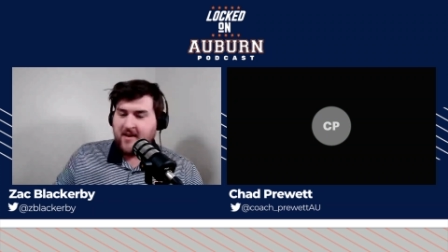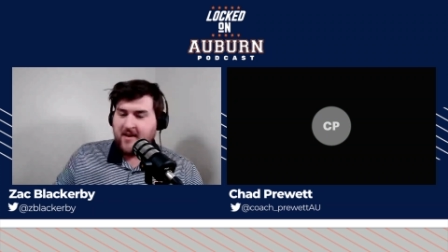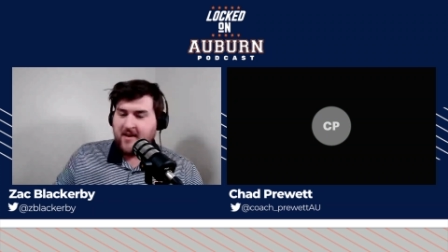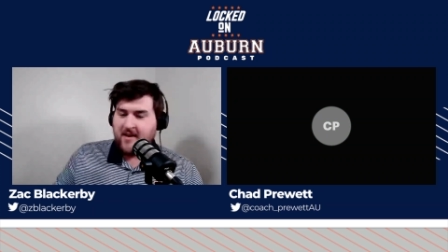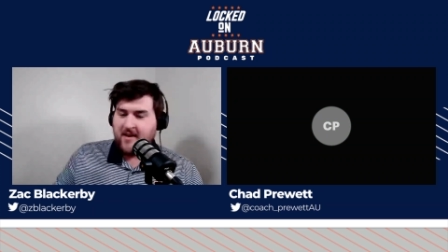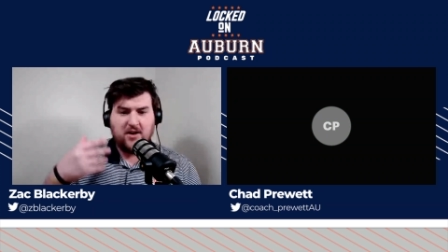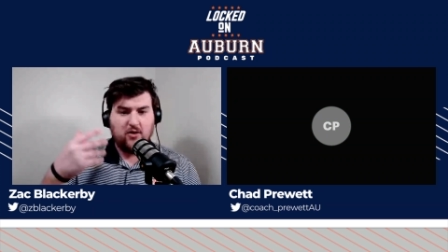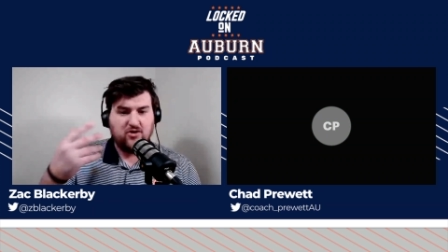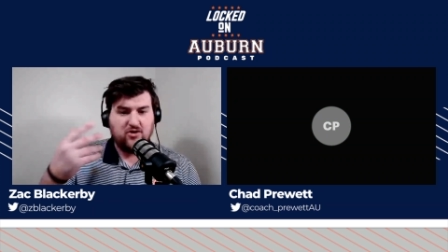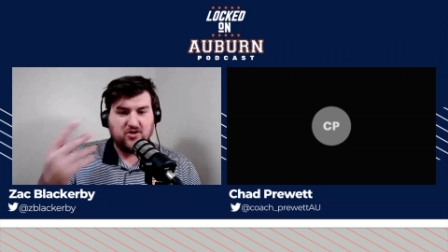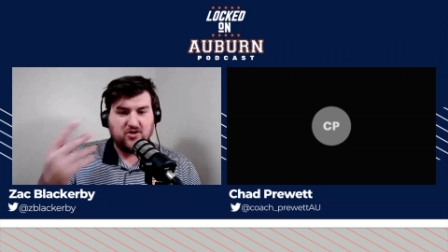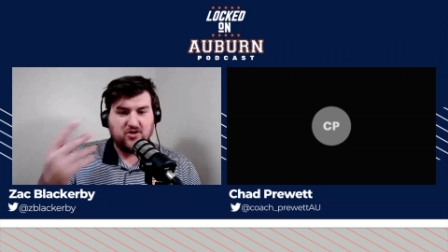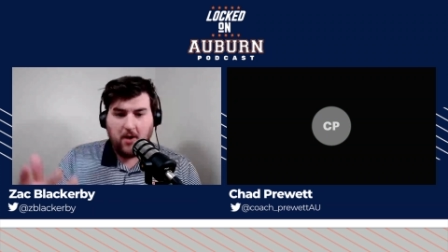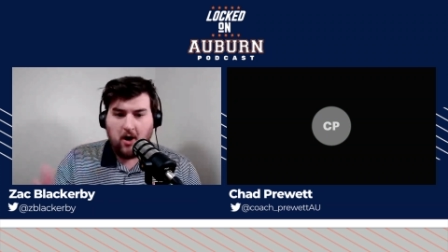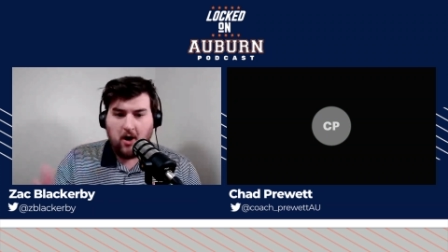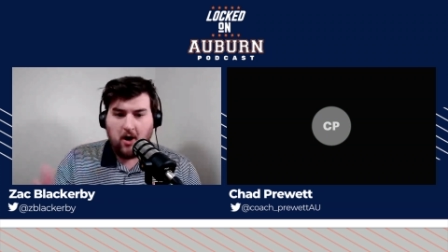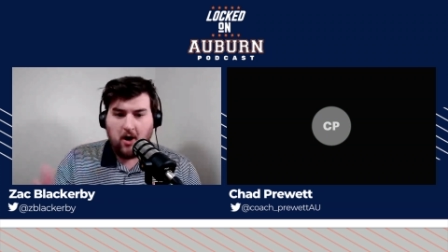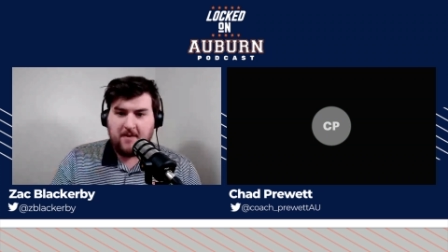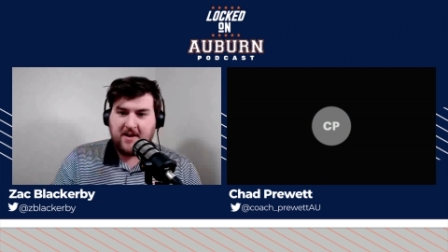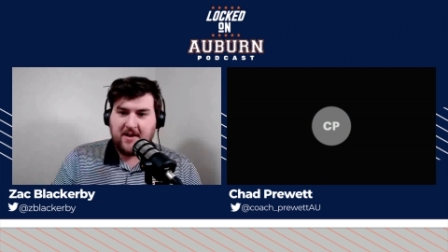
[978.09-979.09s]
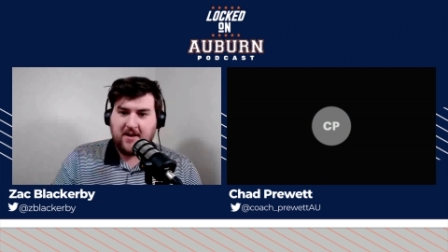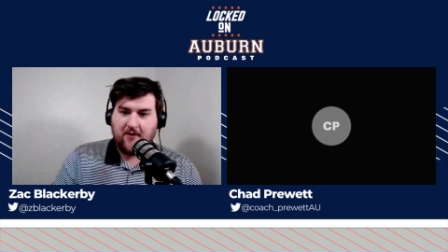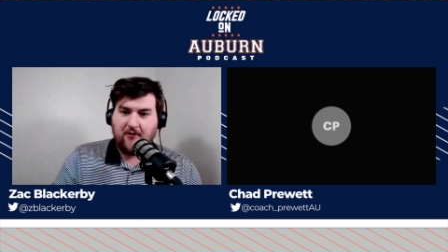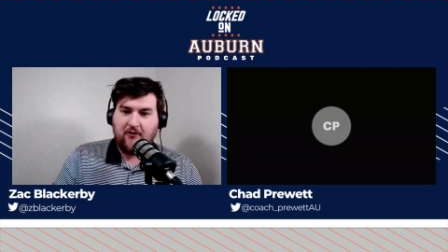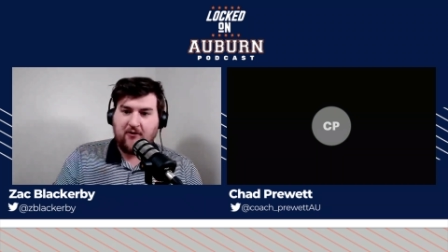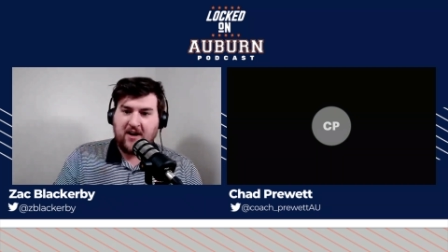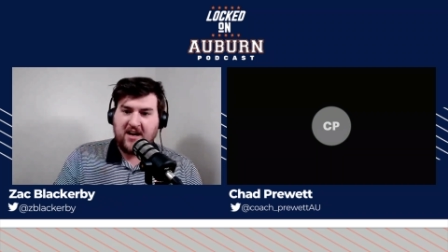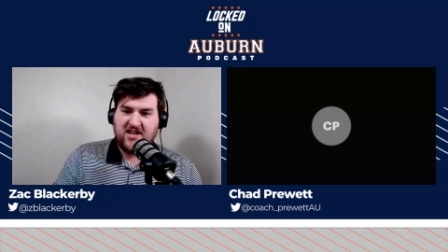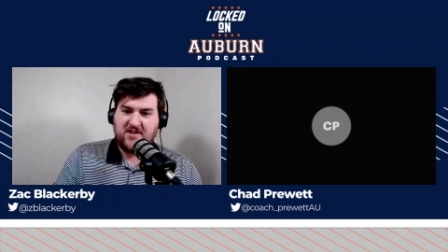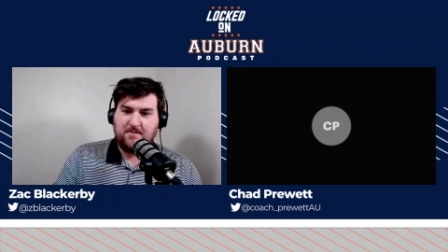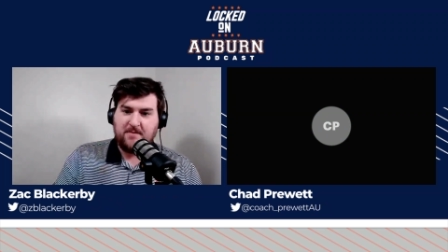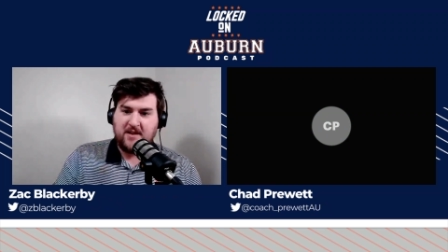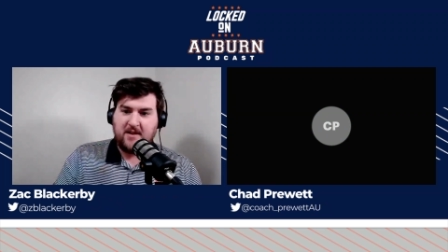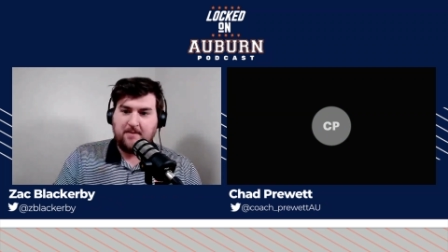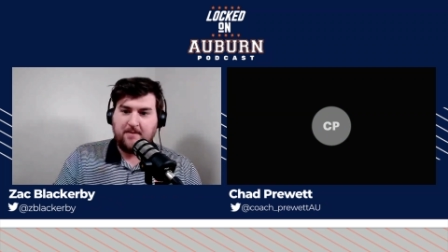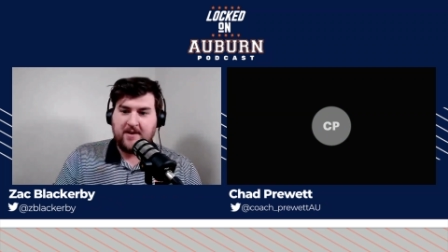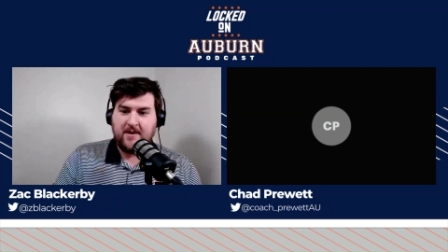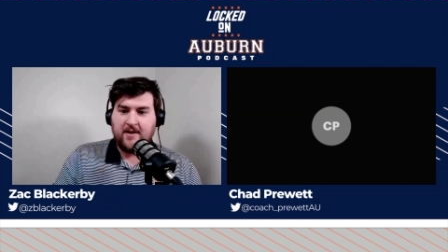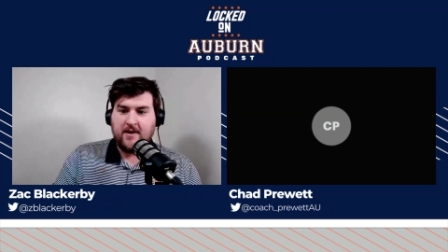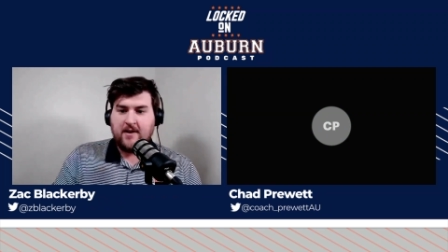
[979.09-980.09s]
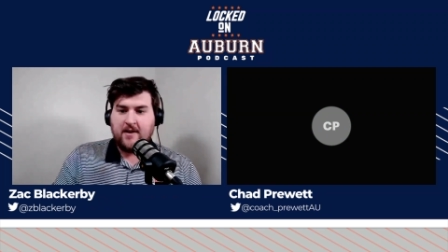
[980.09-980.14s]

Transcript: Jabari being a freshman, but